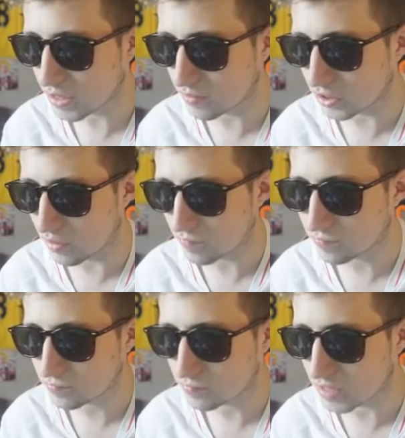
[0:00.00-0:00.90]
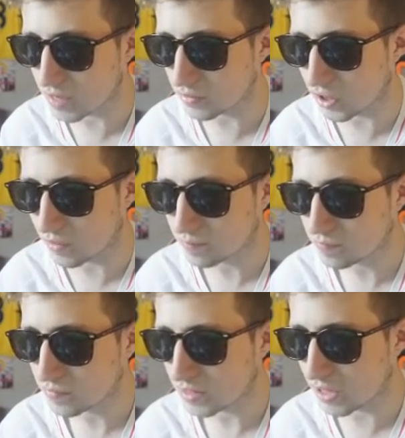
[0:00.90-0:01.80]
There we go. Here we go.
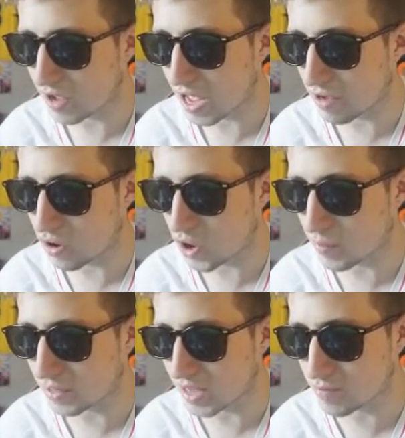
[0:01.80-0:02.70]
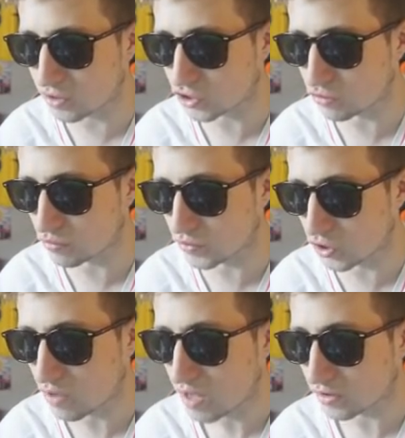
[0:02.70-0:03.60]
Al Harvey, I'm not gonna shoot with
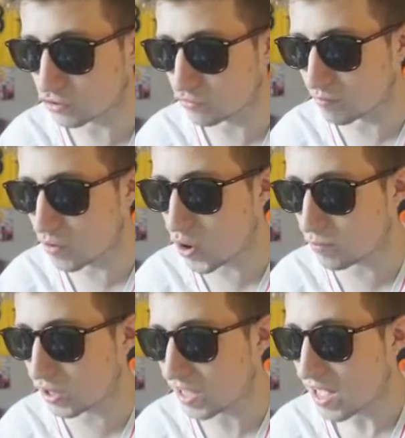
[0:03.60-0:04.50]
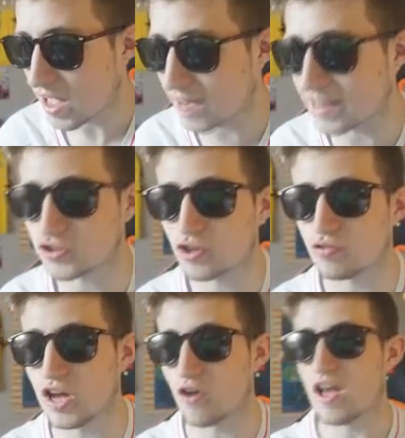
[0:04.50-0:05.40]
you, the ship with Morblade, and that's
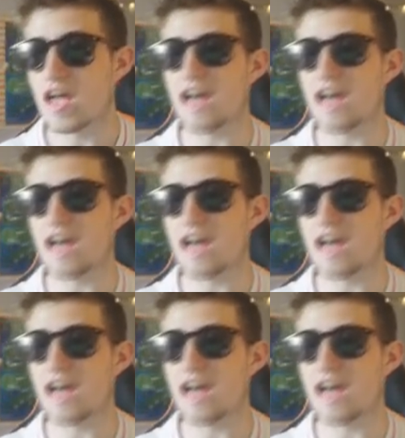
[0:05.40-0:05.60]
2 0.